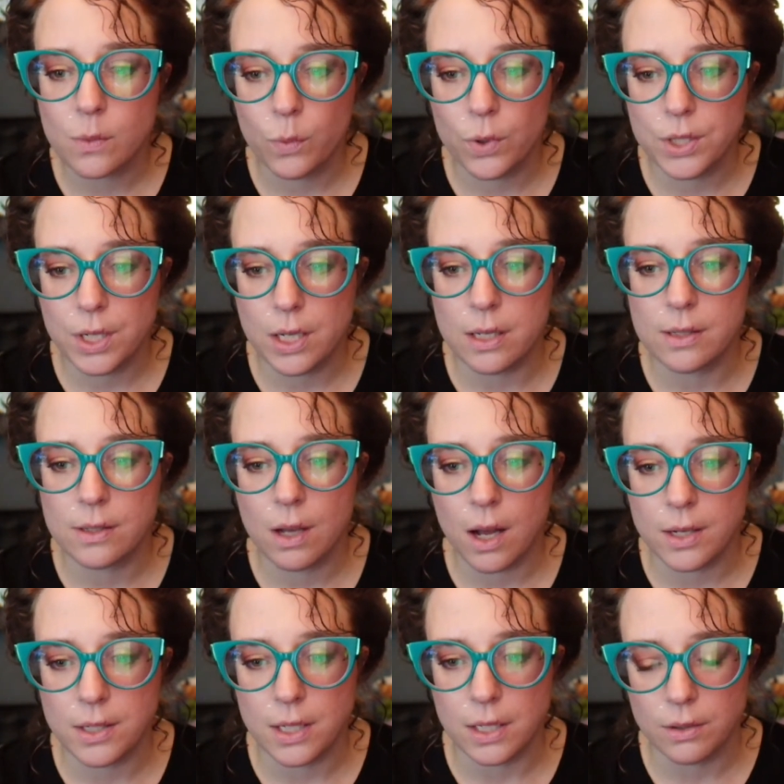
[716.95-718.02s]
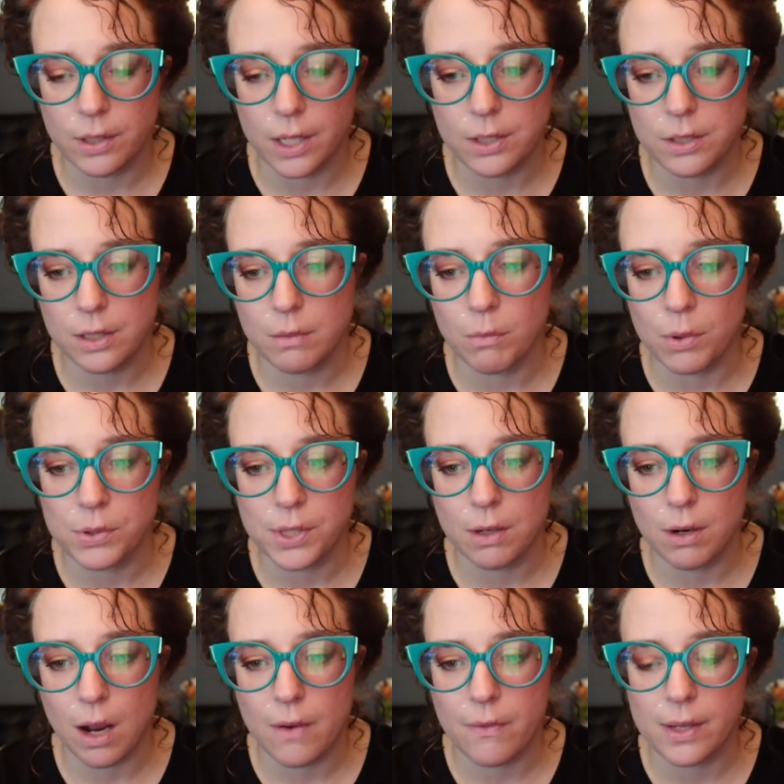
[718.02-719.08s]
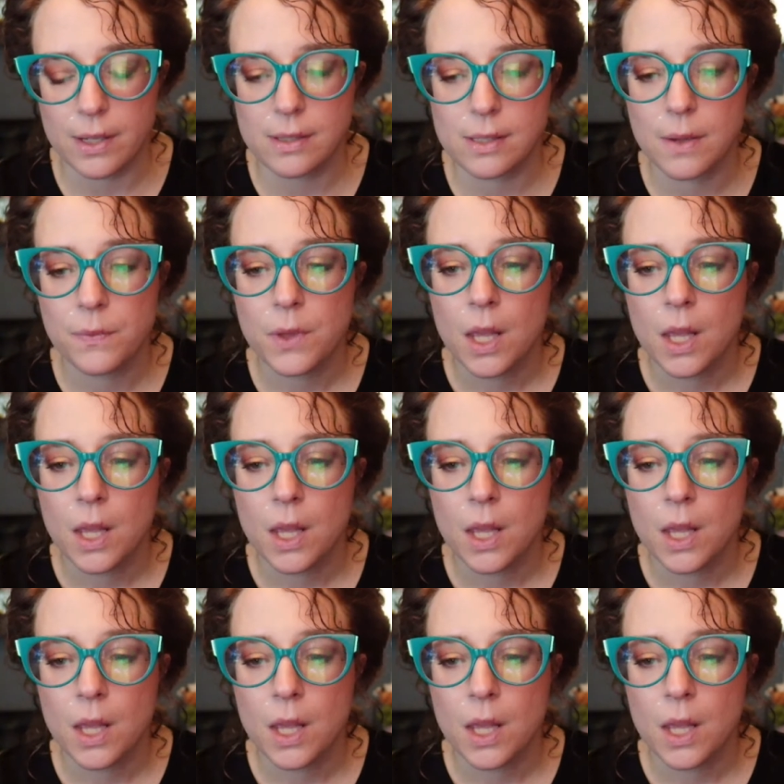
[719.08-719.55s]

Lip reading: which is content creation, mostly graphics.